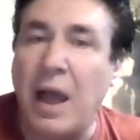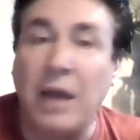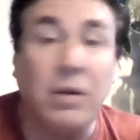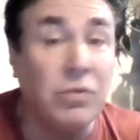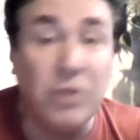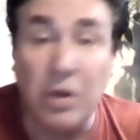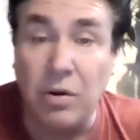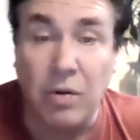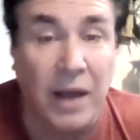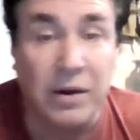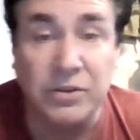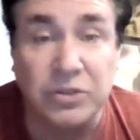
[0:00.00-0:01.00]
I don't
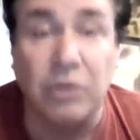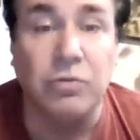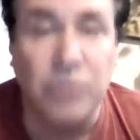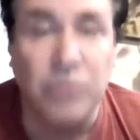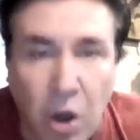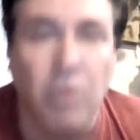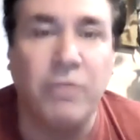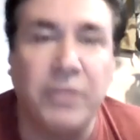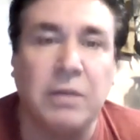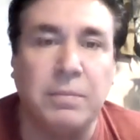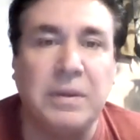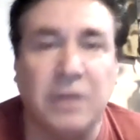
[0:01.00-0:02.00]
know. I just don't know if
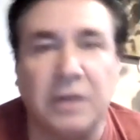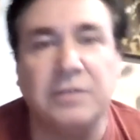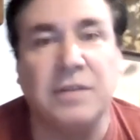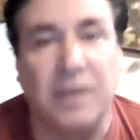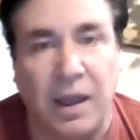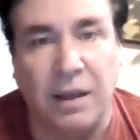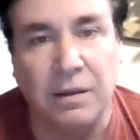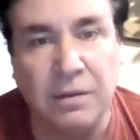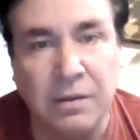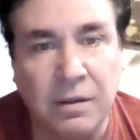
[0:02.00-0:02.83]
it can be done today.